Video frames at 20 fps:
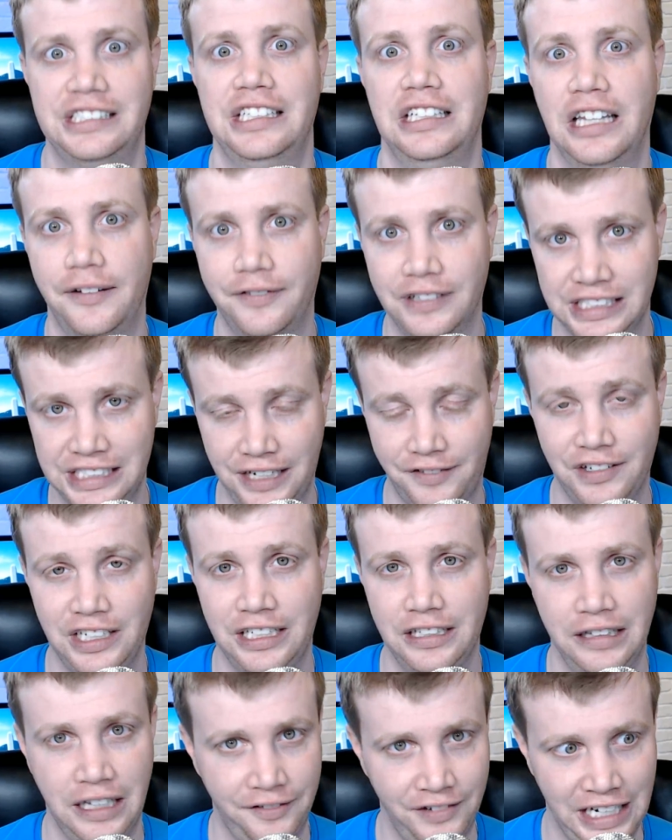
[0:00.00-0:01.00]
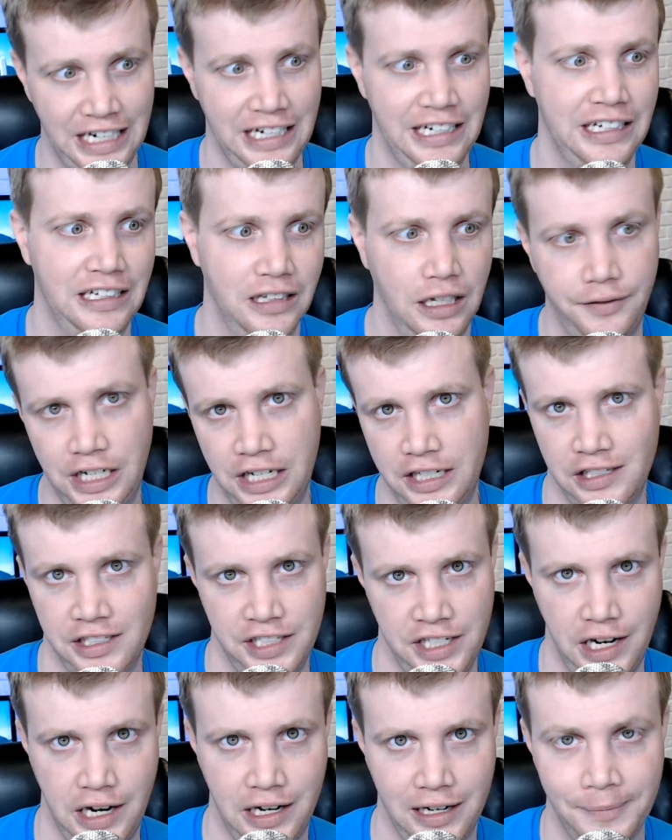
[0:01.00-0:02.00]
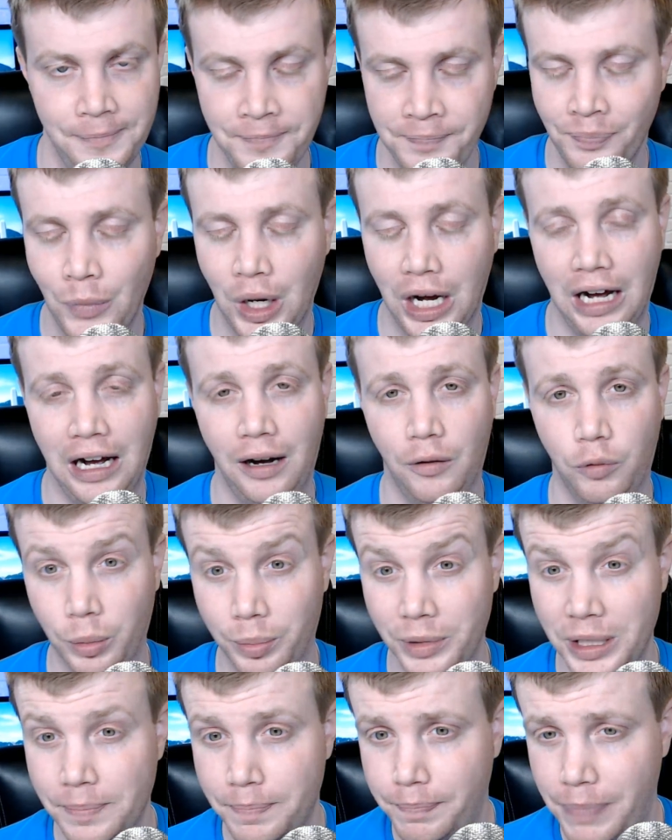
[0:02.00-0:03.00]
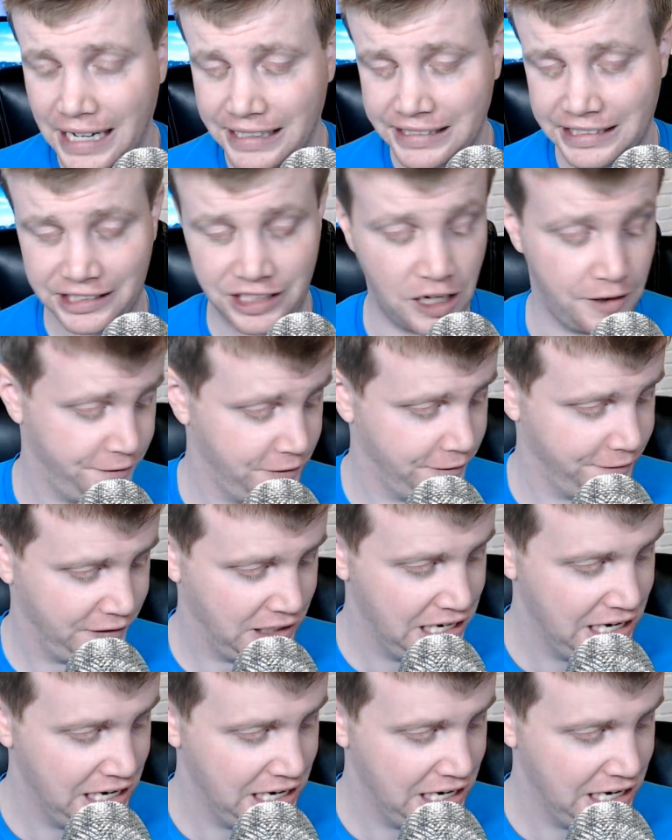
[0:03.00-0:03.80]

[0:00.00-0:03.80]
1170, 1180, 1180 Ti uh, will be based off of.